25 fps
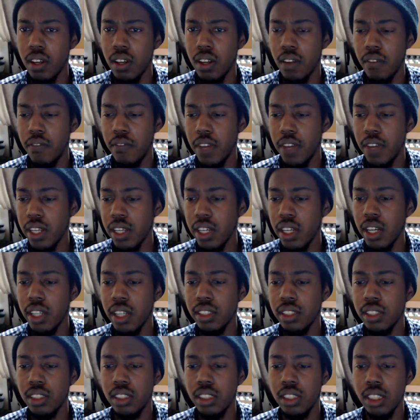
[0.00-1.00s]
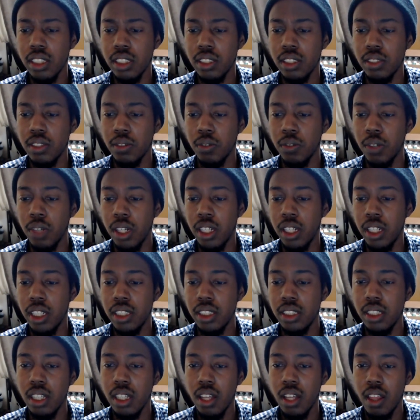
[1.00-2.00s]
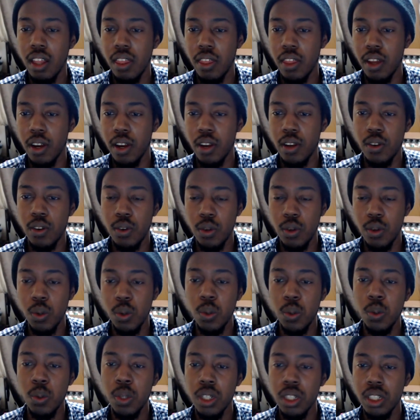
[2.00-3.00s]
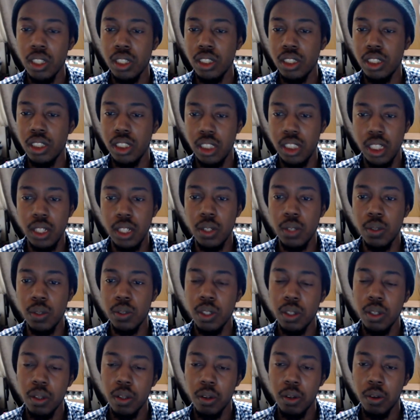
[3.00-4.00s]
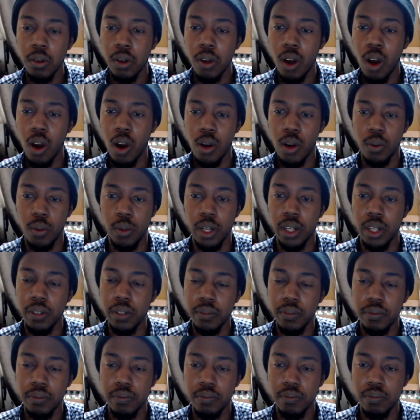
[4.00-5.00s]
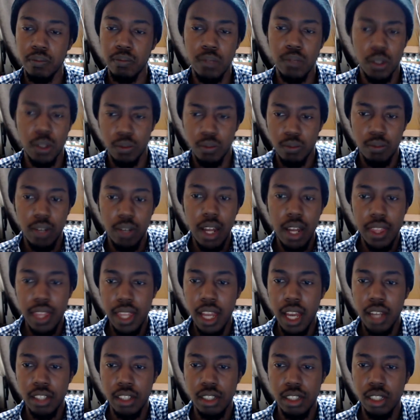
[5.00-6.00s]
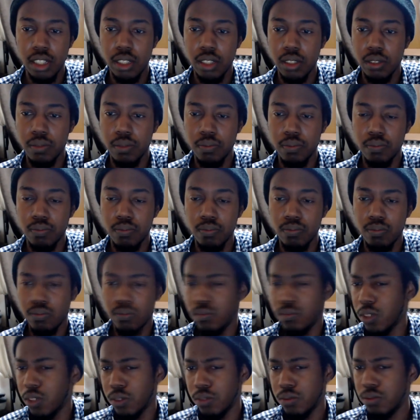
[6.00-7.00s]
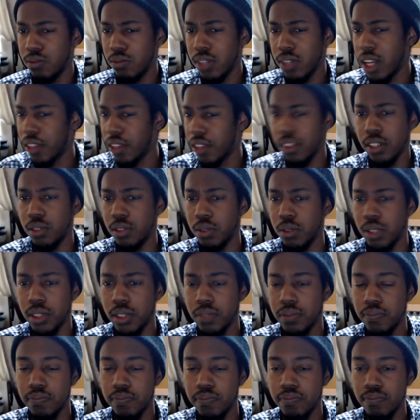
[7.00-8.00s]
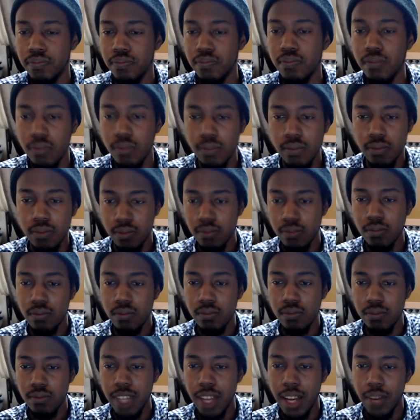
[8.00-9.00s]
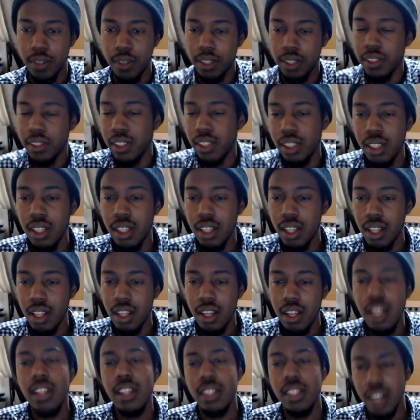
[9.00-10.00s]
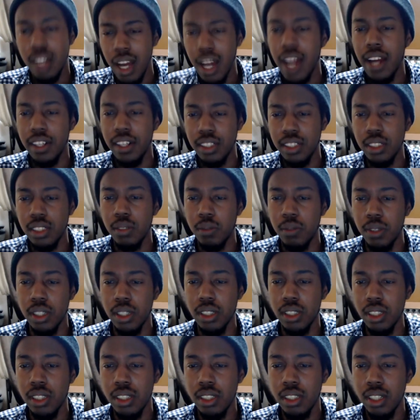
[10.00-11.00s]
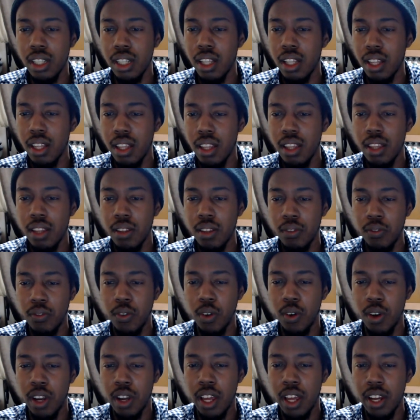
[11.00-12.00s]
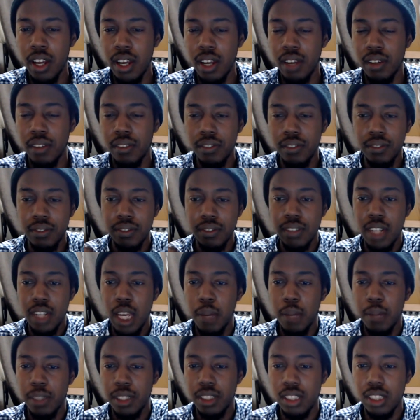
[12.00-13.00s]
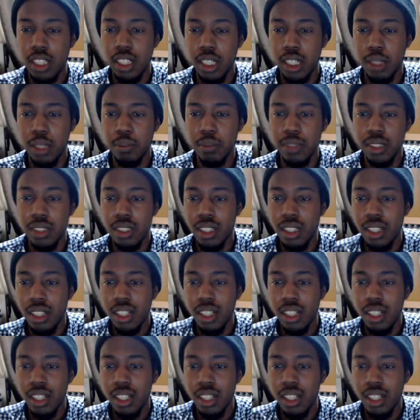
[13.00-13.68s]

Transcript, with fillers: Nvidia has just released their new Shield hardware. No, not that Shield. No, not this one. That one. They need to hire someone for their naming schemes.